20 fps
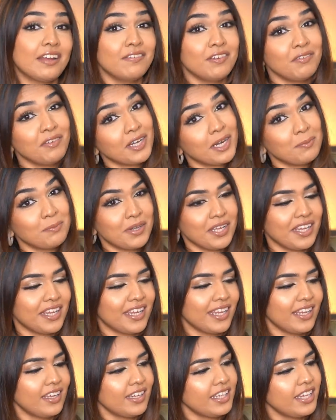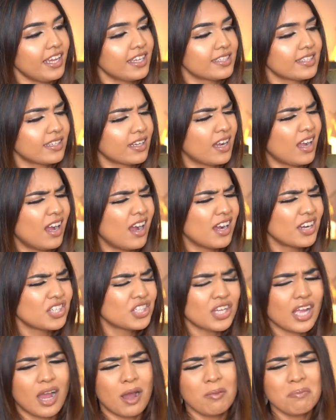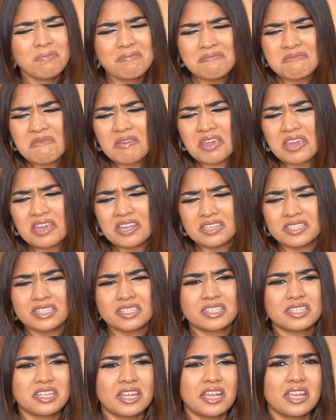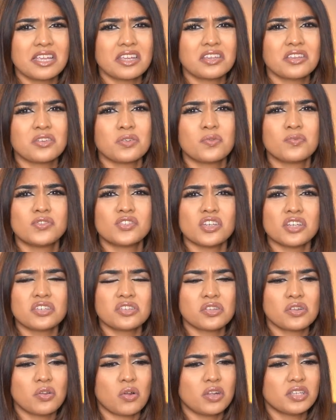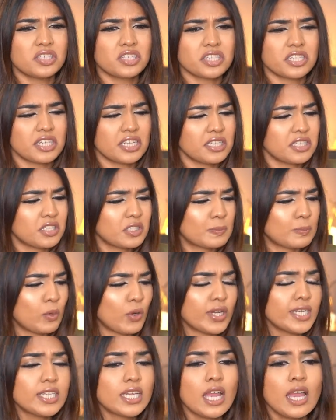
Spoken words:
when I'm taking. Yes, Akanksha, amazing. You've just lost it at this point.